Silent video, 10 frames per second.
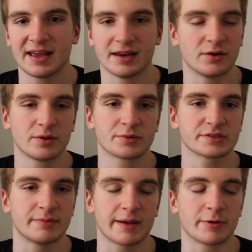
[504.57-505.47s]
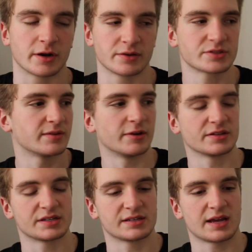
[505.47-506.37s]
and it wasn't my party, it was someone
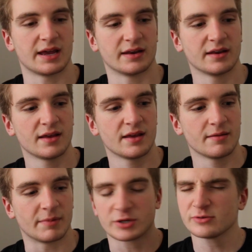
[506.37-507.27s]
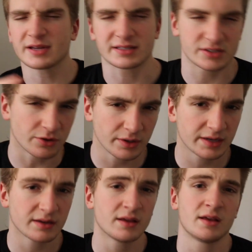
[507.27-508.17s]
else's, and my shoes got
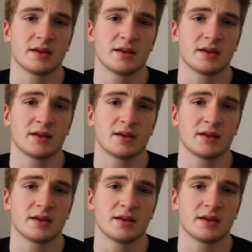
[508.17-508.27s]
stolen.